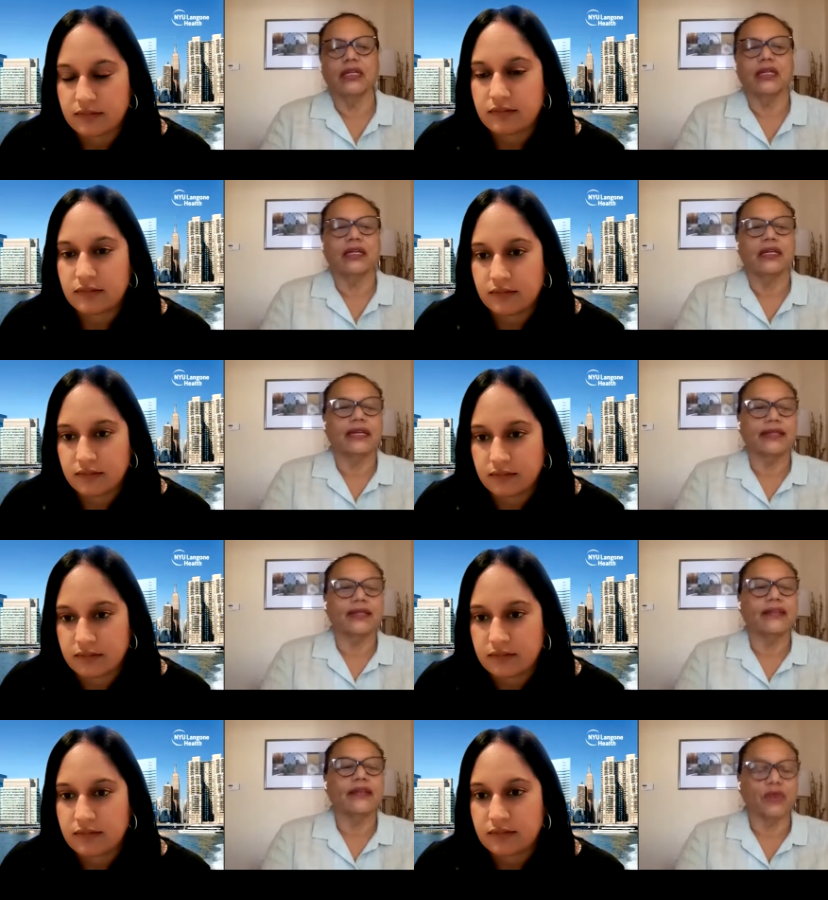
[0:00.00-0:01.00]
Speaker 1: Mm-hmm. I
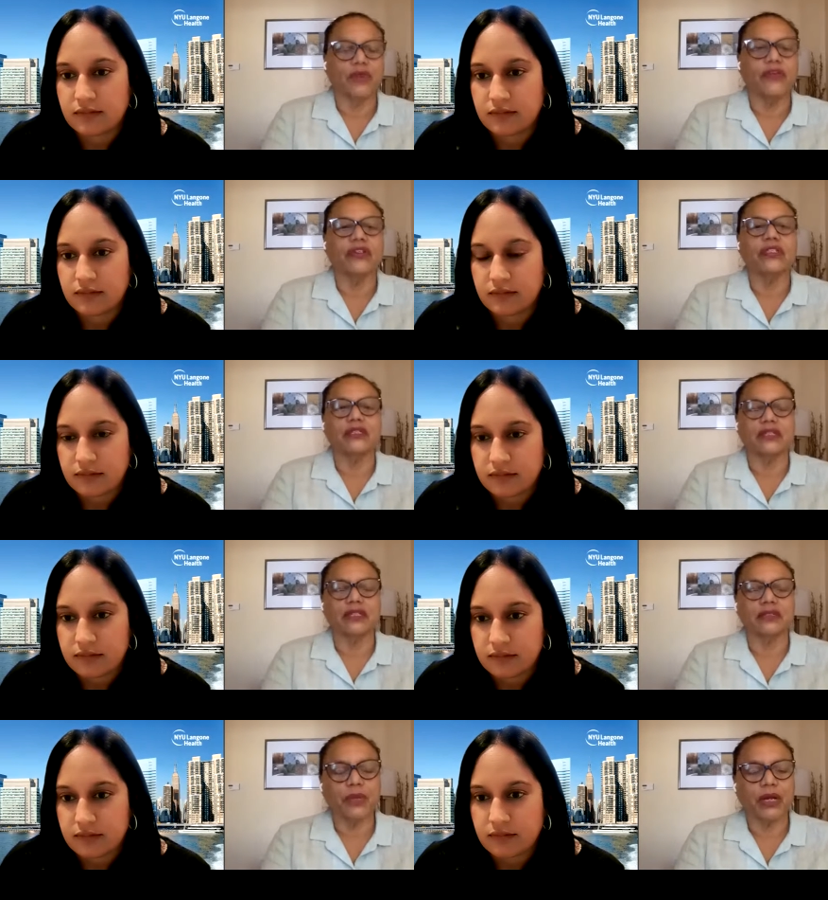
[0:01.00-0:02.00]
think that workforce is,
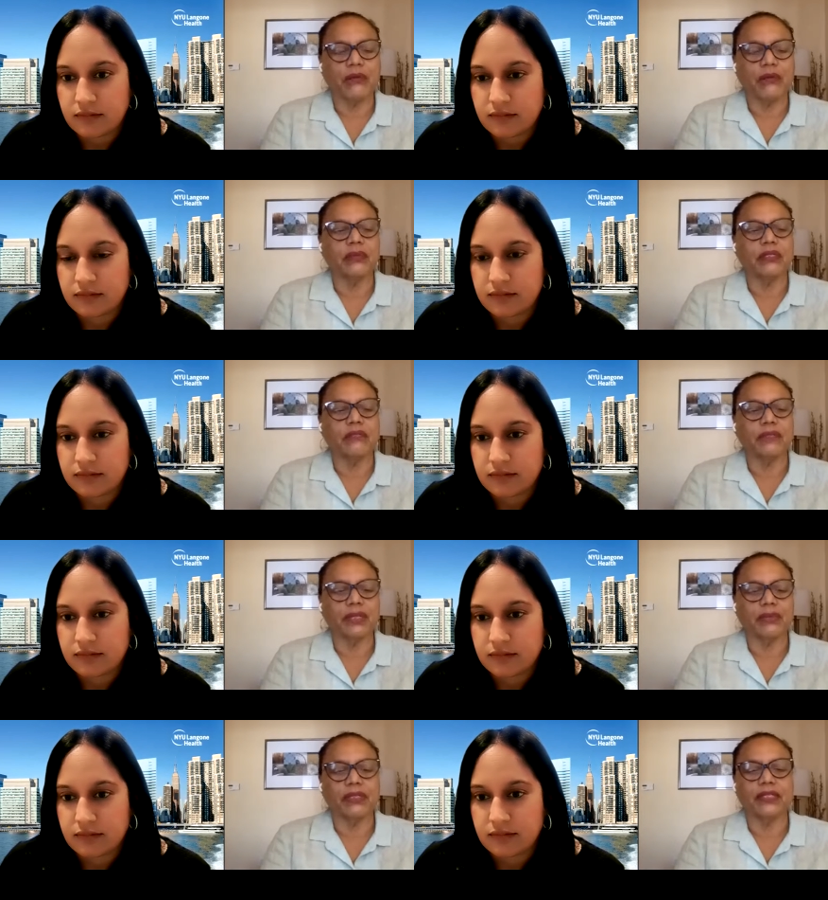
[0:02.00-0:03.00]
is probably the
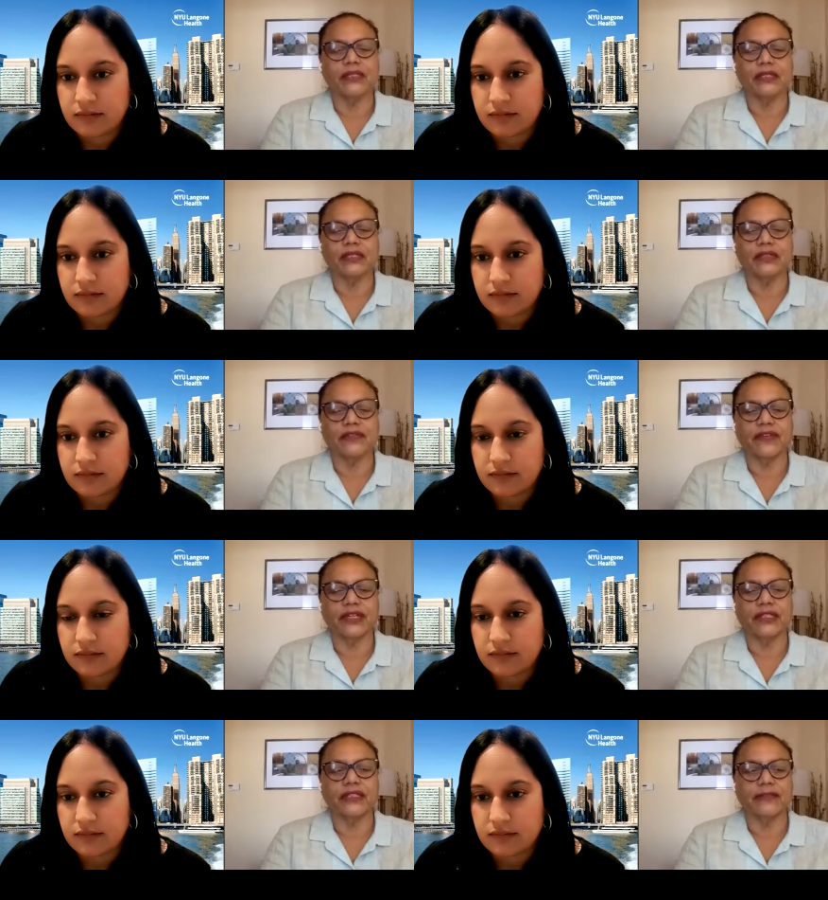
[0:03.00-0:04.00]
big place that it's
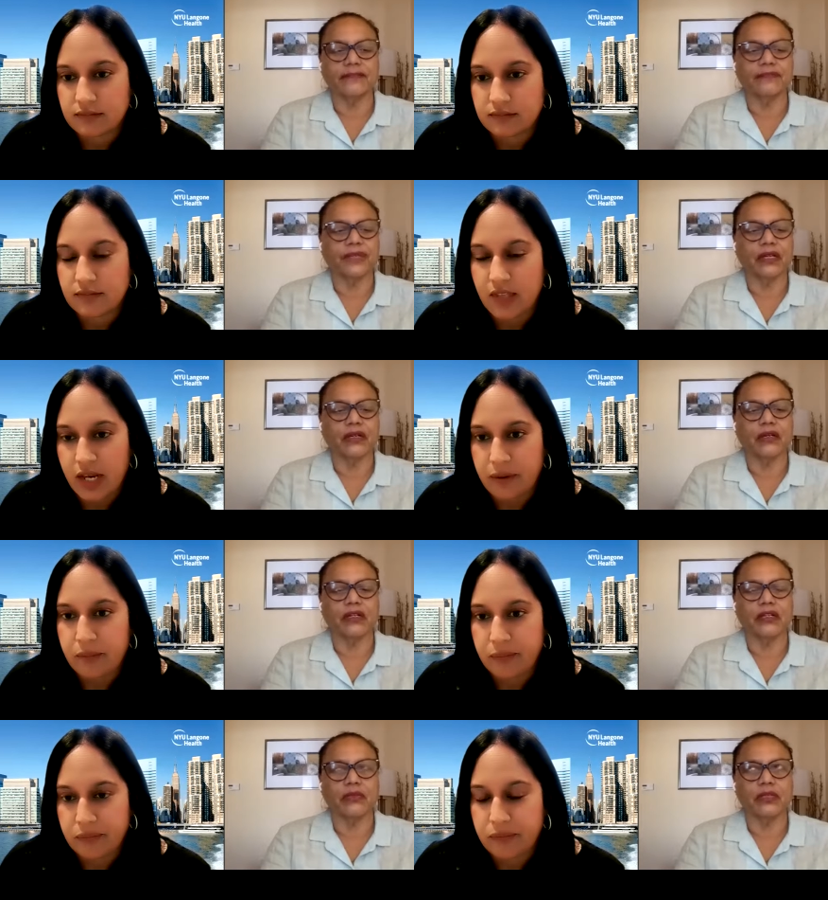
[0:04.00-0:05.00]
affecting uh, yeah. our
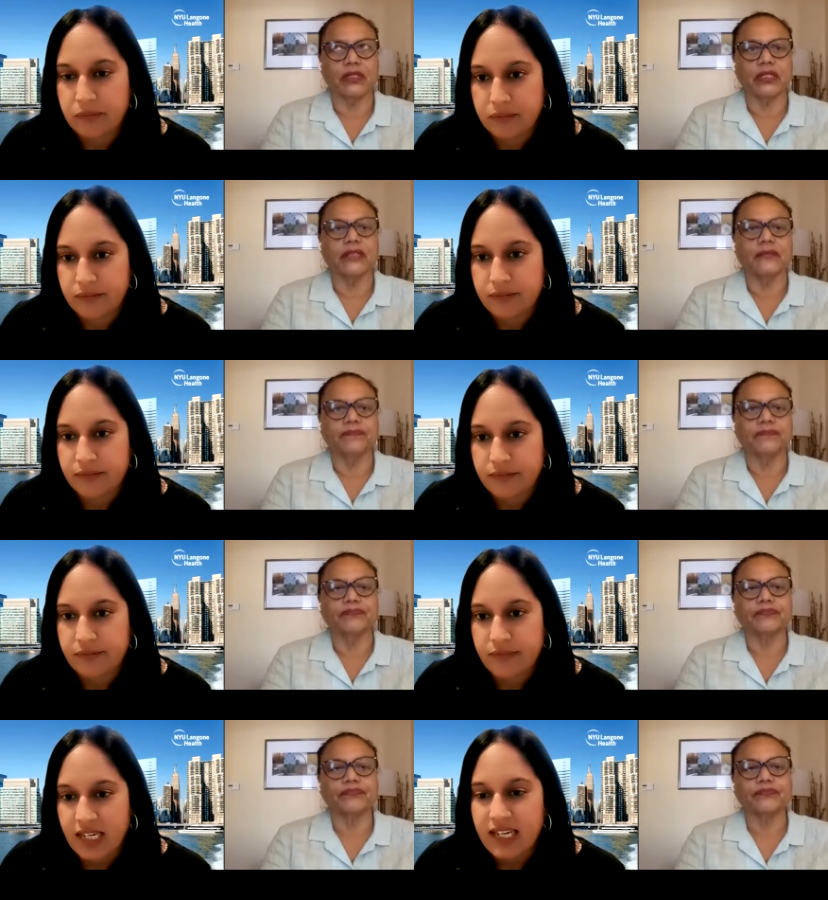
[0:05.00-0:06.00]
community.
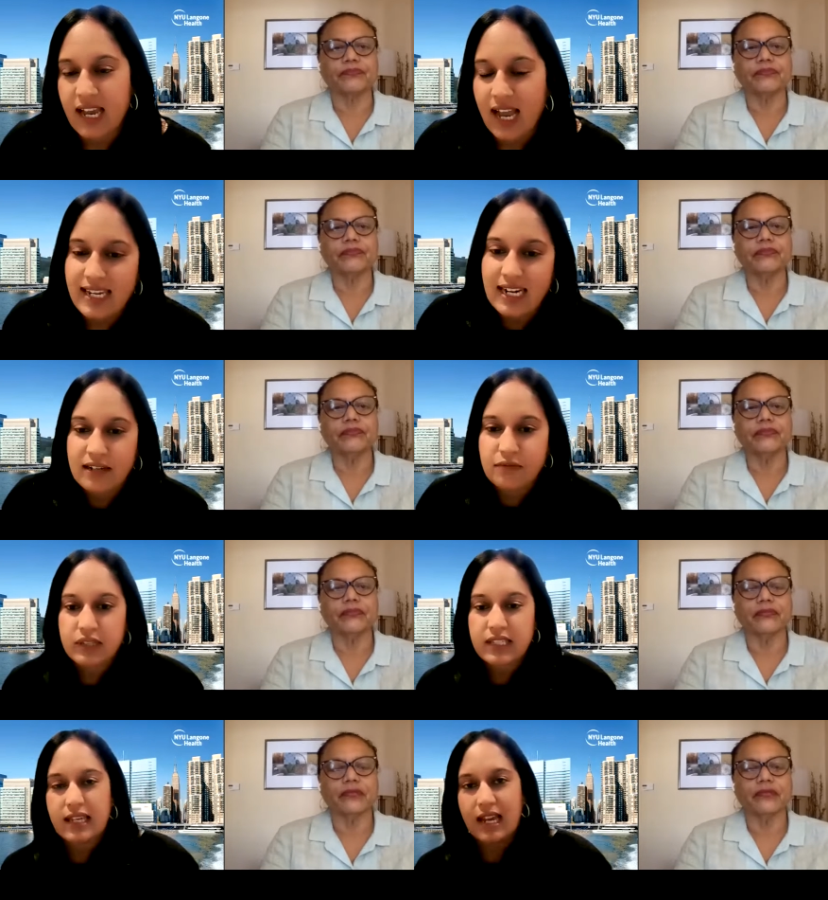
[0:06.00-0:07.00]
Speaker 2: Yeah, I, I
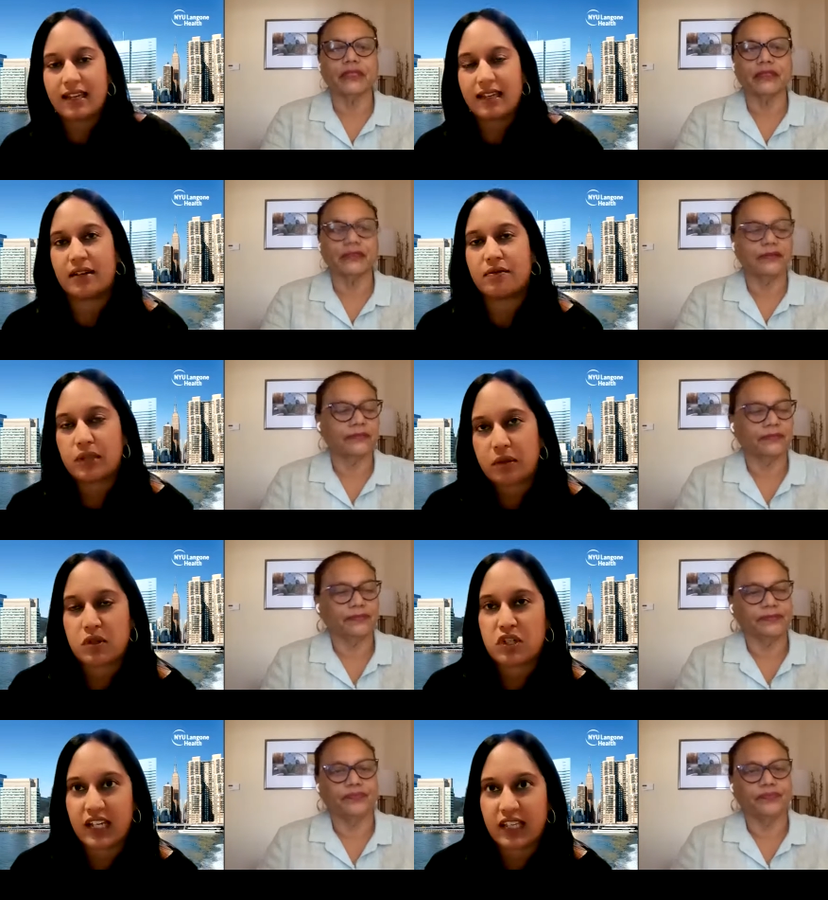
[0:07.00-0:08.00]
really, I, I really
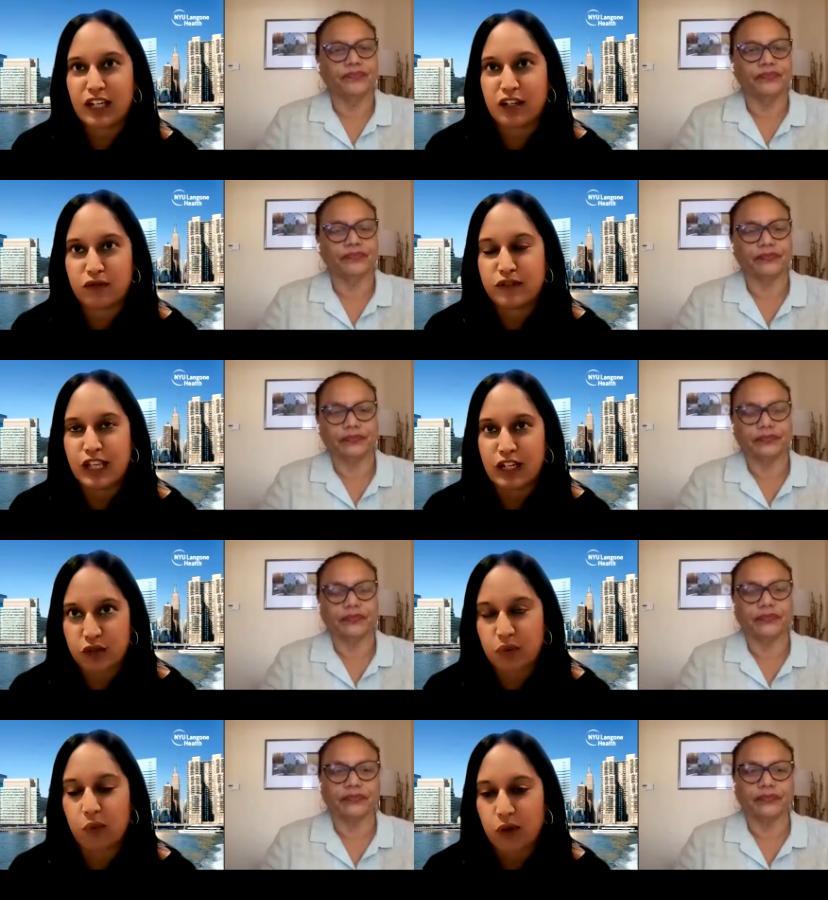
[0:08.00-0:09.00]
appreciate that you've
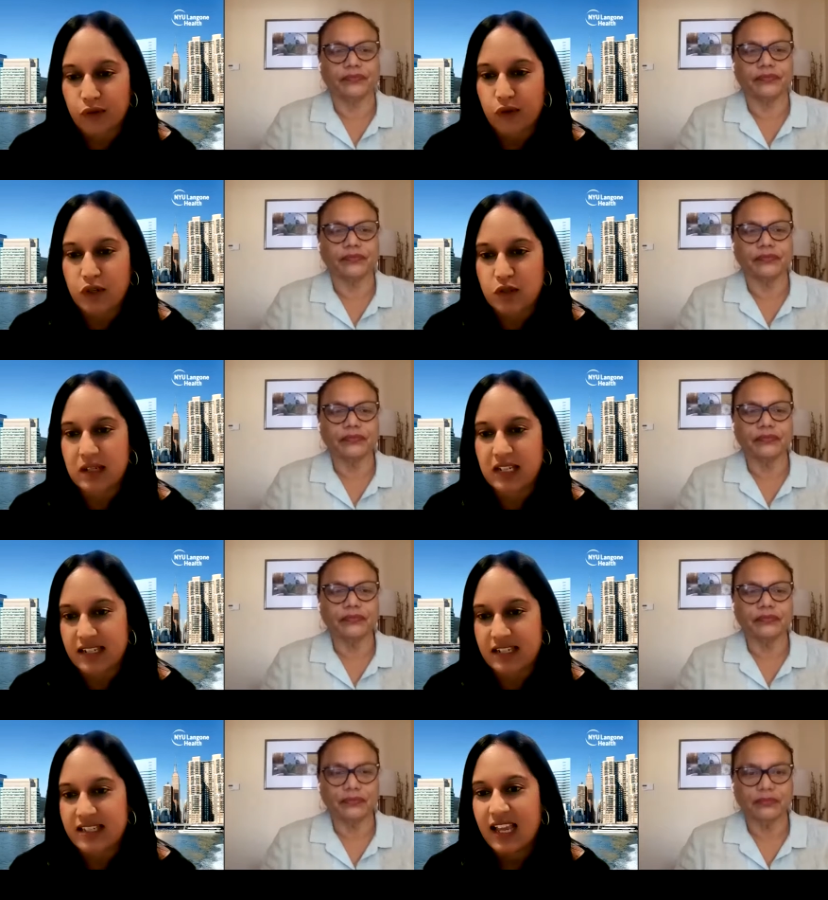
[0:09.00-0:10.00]
centered workforce
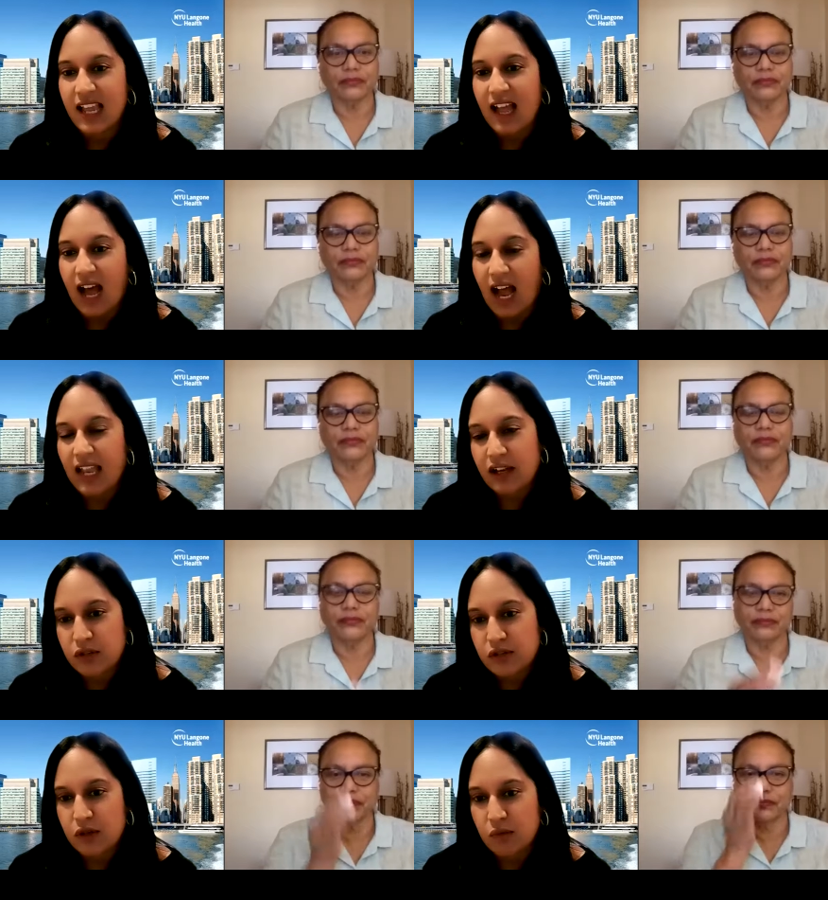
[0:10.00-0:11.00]
because I
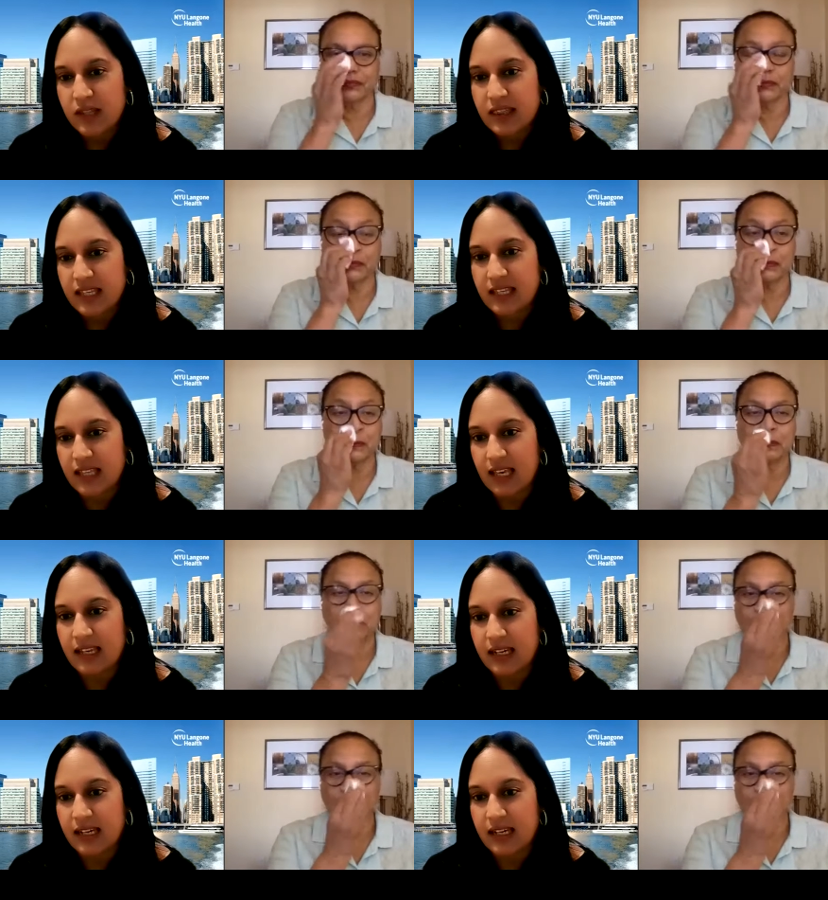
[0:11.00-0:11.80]
also, one thing that